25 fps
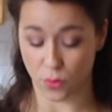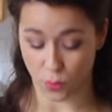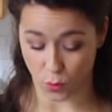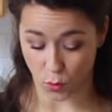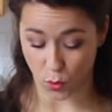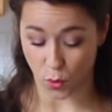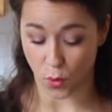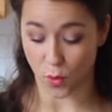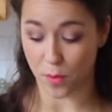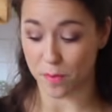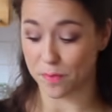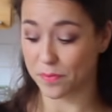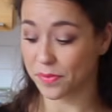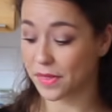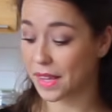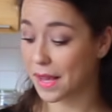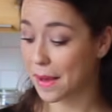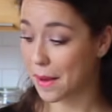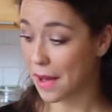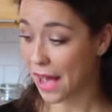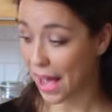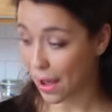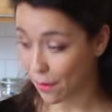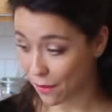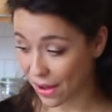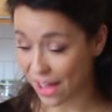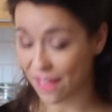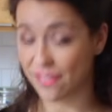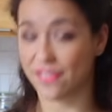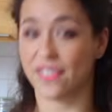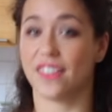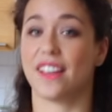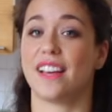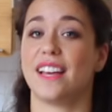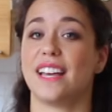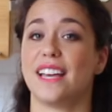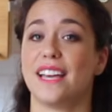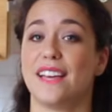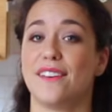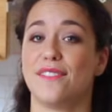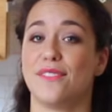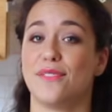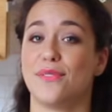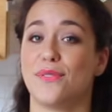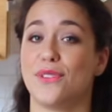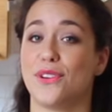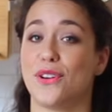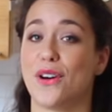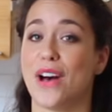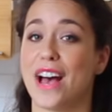warm. However,
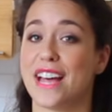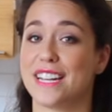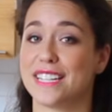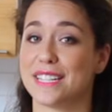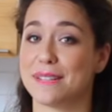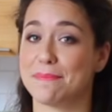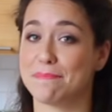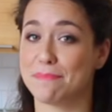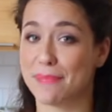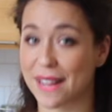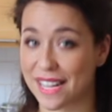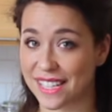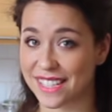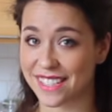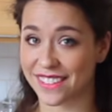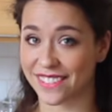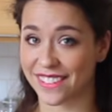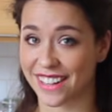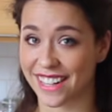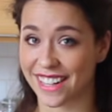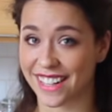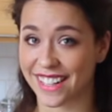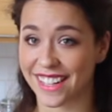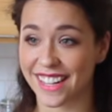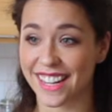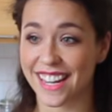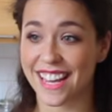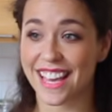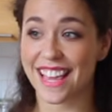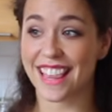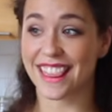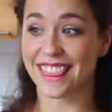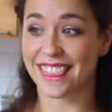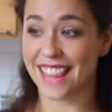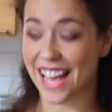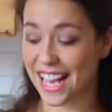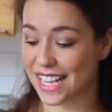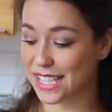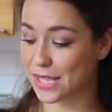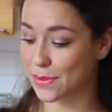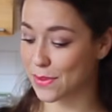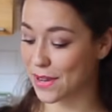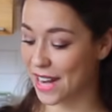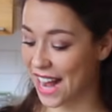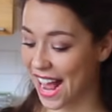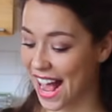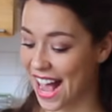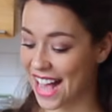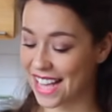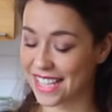if we are adding butter in, that's
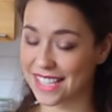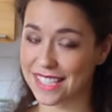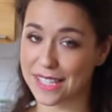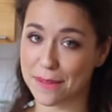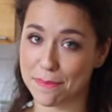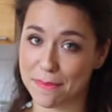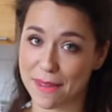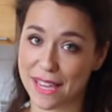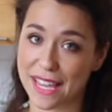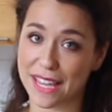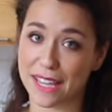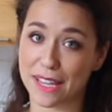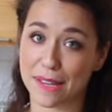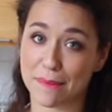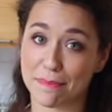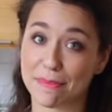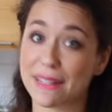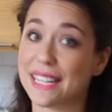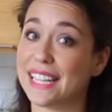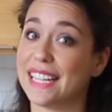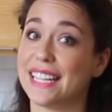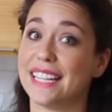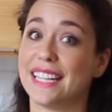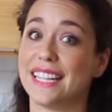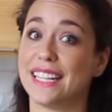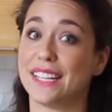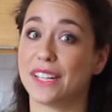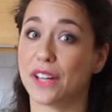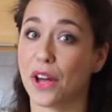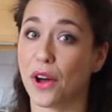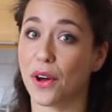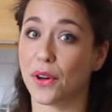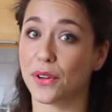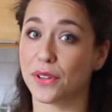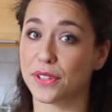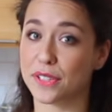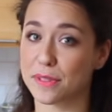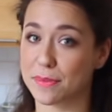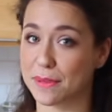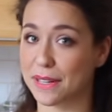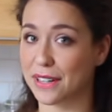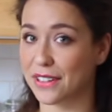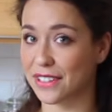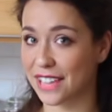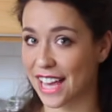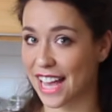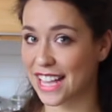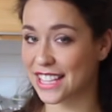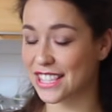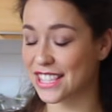when it has to be completely cold, but
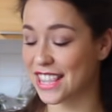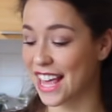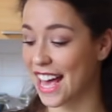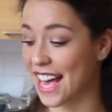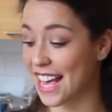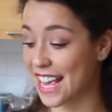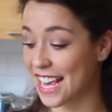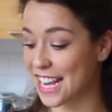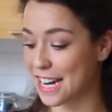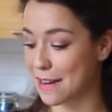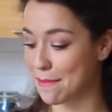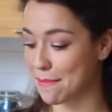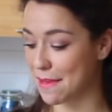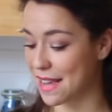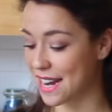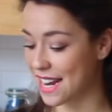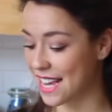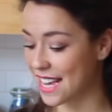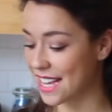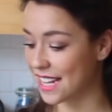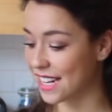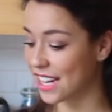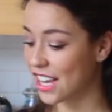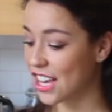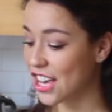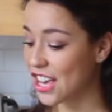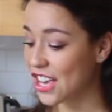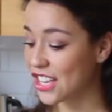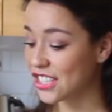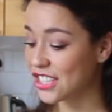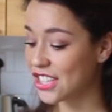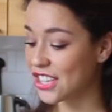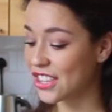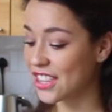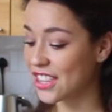I'll get to that in a minute. So